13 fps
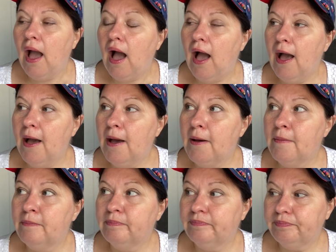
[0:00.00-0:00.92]

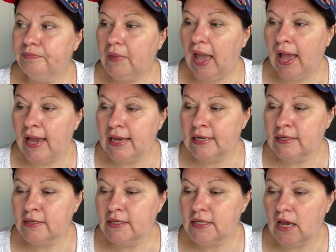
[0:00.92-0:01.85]
Um,
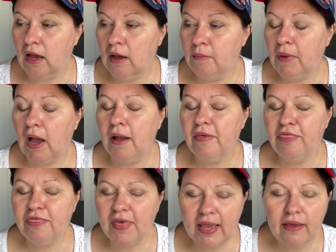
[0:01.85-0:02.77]
and um, I
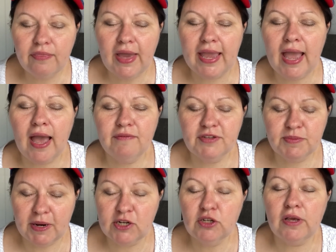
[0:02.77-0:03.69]
think they have
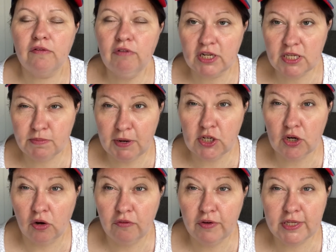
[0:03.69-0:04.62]
special, they run
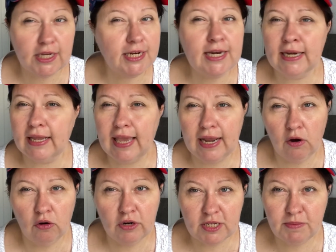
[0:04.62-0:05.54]
special offers. I didn't get it
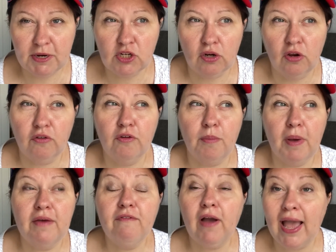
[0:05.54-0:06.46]
on a special offer,
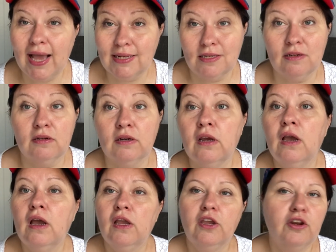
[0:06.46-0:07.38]
but if I had done,
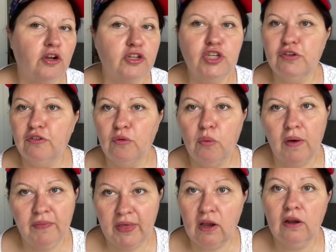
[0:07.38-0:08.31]
you know, two for
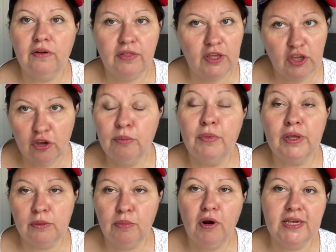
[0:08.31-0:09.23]
one, that kind of thing, you can bring
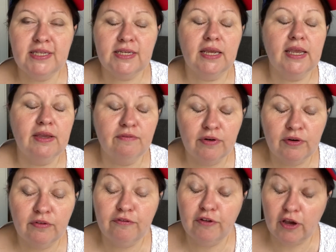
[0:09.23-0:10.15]
the price
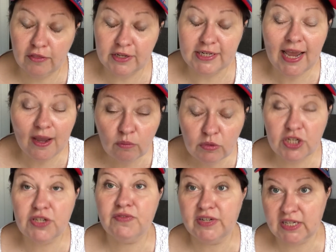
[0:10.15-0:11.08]
even further down, which
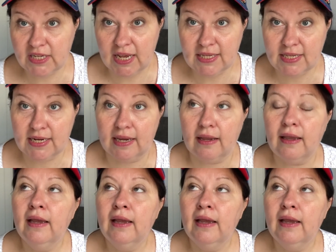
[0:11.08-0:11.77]
is fantastic.